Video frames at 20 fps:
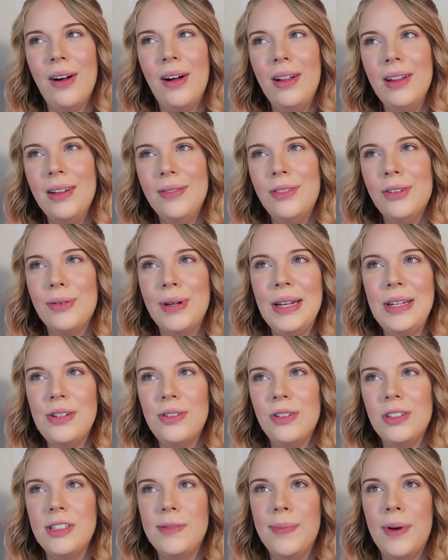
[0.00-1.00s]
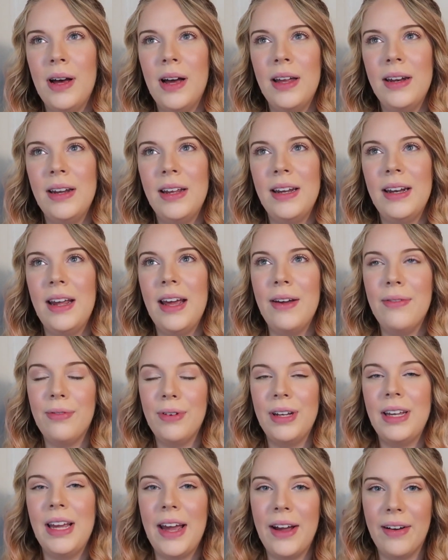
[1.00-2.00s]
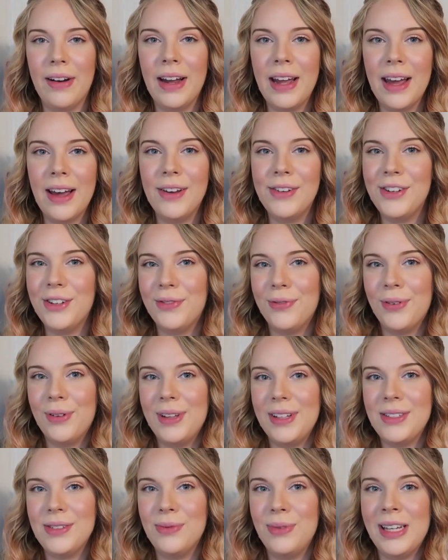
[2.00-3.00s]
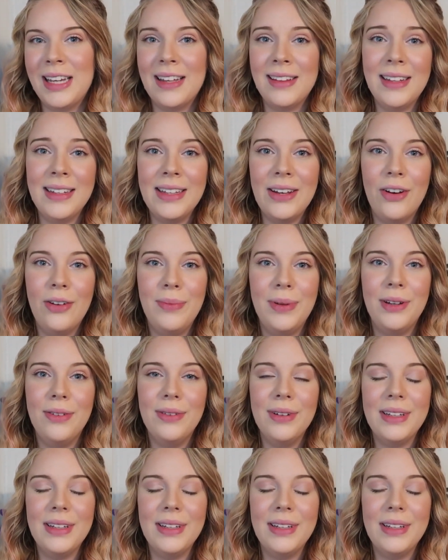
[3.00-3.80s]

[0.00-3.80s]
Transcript: all of the regional spawn in every area just for this week. I think that would be